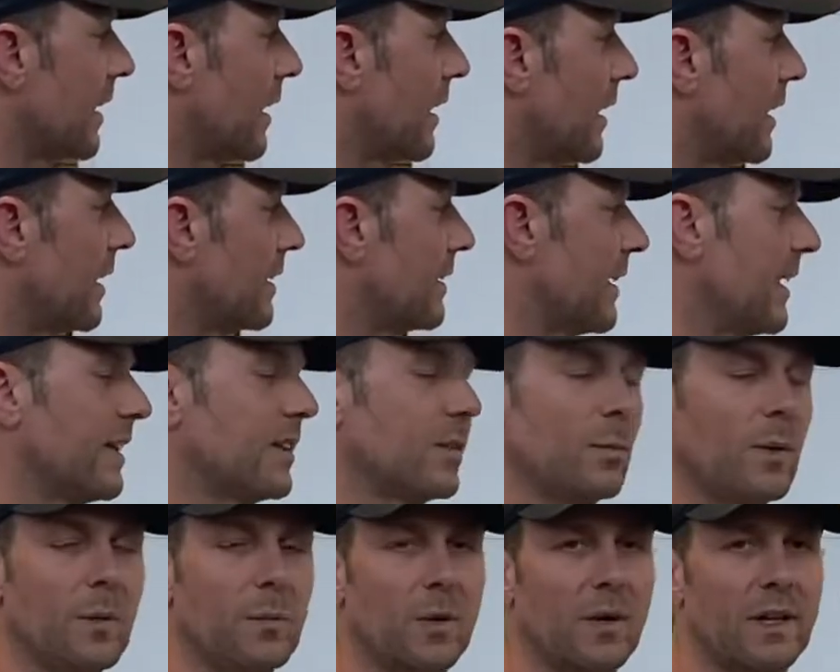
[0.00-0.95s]
uh, takes
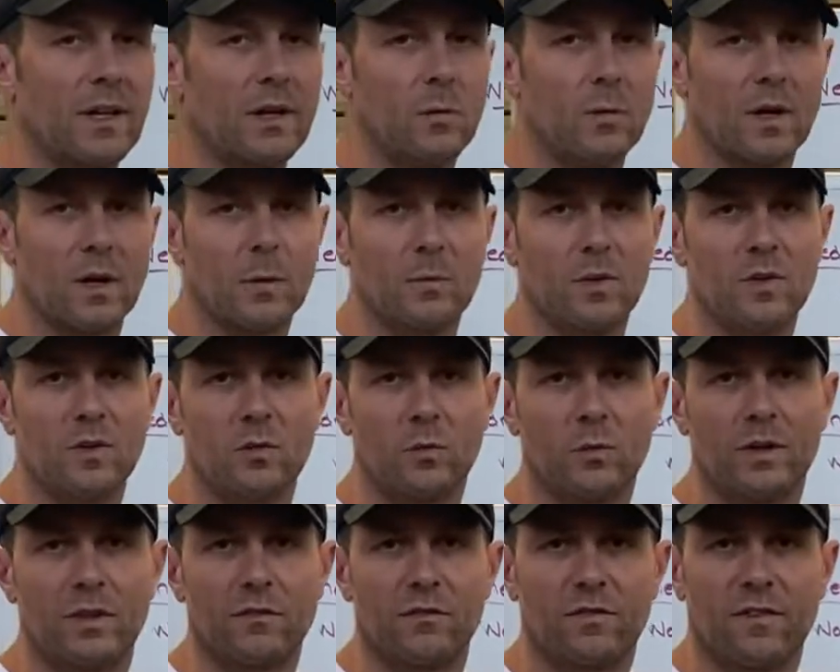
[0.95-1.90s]
people anywhere
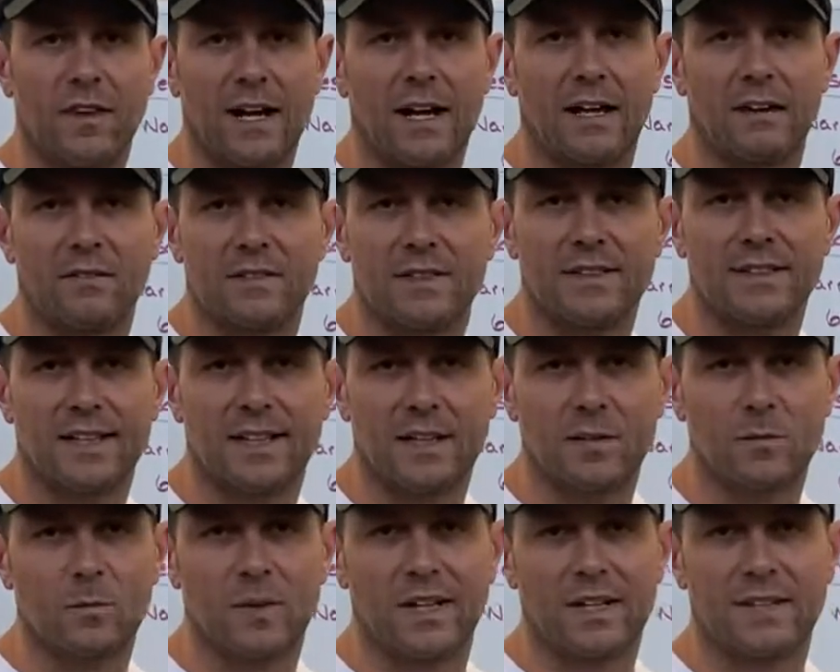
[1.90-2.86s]
between five and
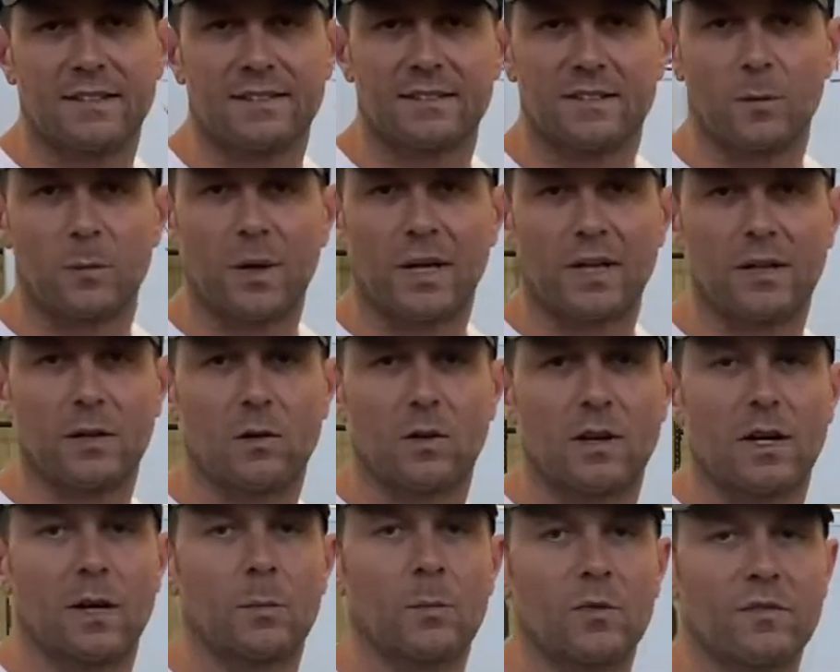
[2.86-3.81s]
10 minutes, depending
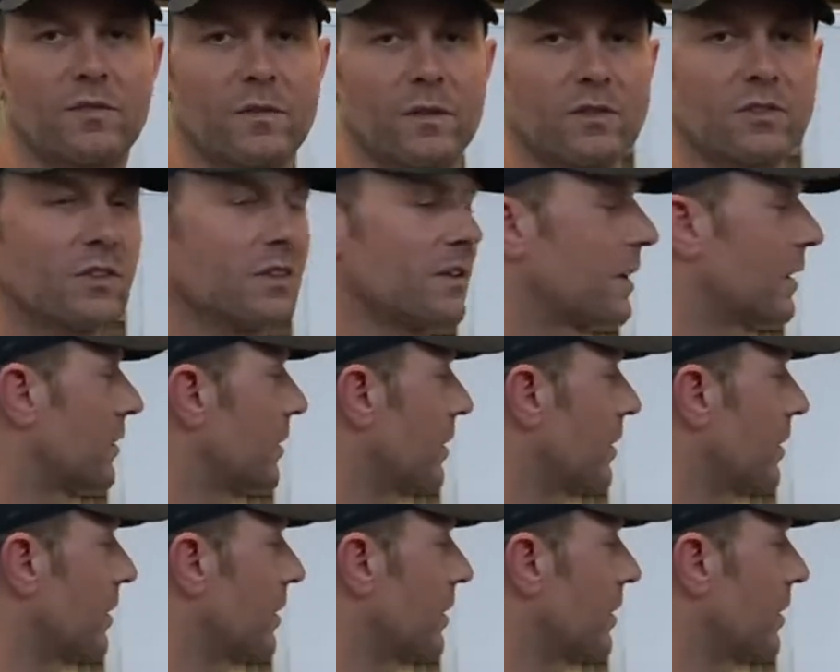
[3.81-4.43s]
on how proficient their